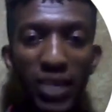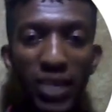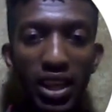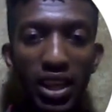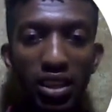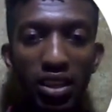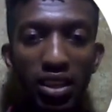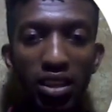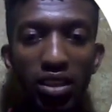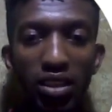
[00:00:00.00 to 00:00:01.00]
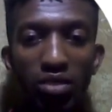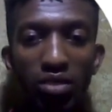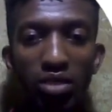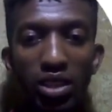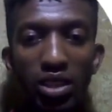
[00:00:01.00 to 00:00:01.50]
And here
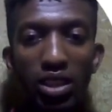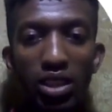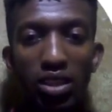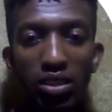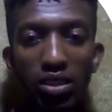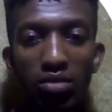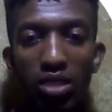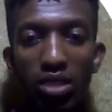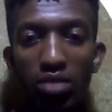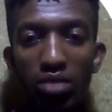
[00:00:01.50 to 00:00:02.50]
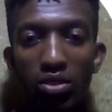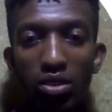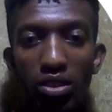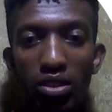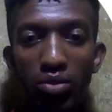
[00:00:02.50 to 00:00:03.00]
we got another black box
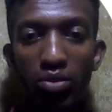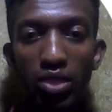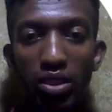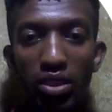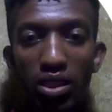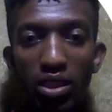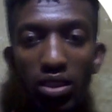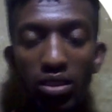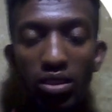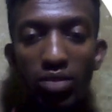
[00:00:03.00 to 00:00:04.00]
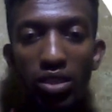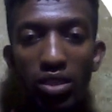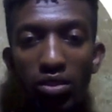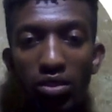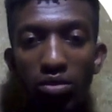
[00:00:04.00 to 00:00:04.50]
and TP hit right there, smash
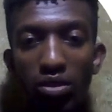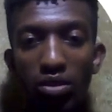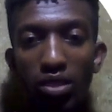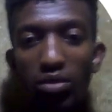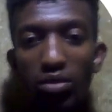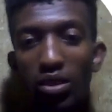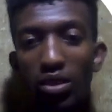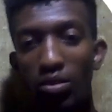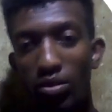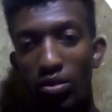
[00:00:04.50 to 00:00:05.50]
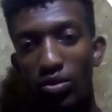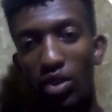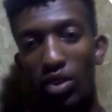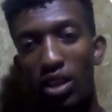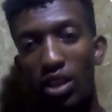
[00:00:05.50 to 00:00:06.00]
stop loss up there, boom, you
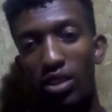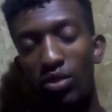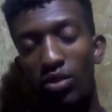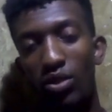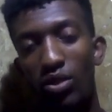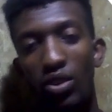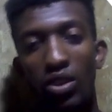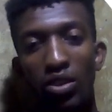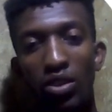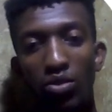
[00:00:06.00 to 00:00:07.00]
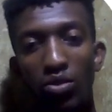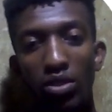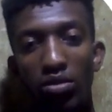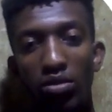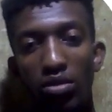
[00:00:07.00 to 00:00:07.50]
are out. When
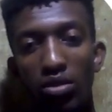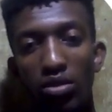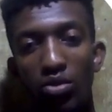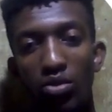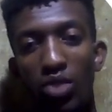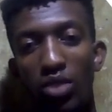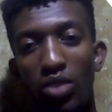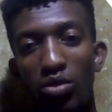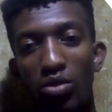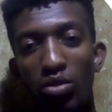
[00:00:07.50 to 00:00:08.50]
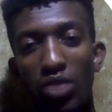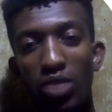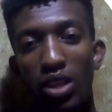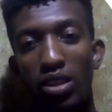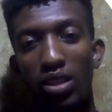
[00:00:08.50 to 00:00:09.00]
you see this one, go to the
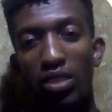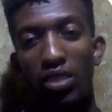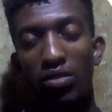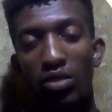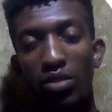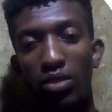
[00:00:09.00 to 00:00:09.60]
higher time frame.